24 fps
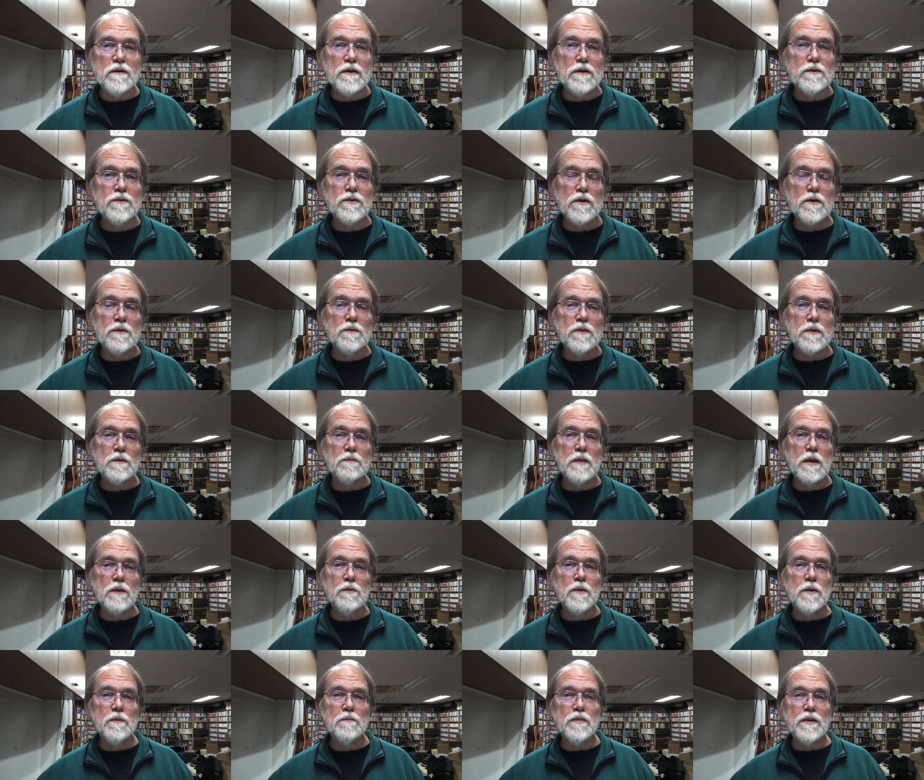And so it
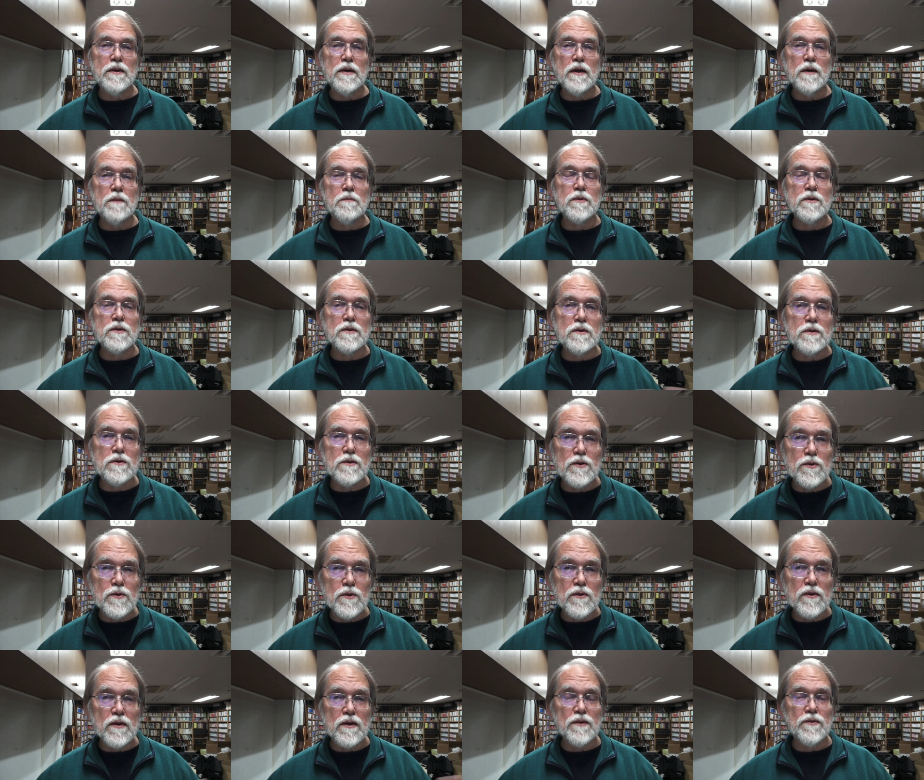would be able to
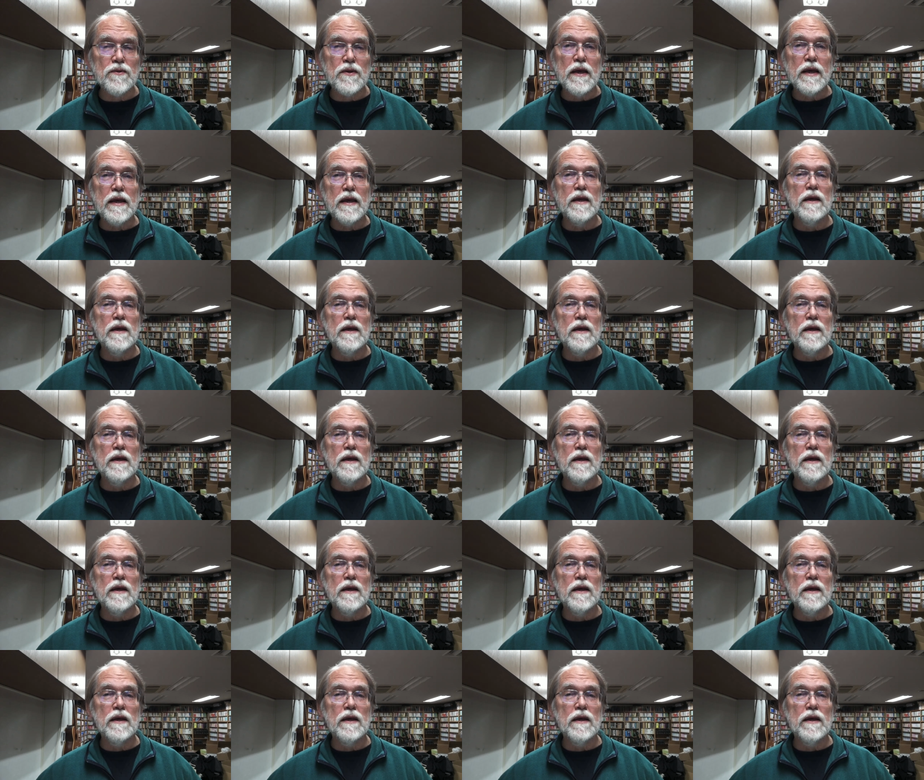do this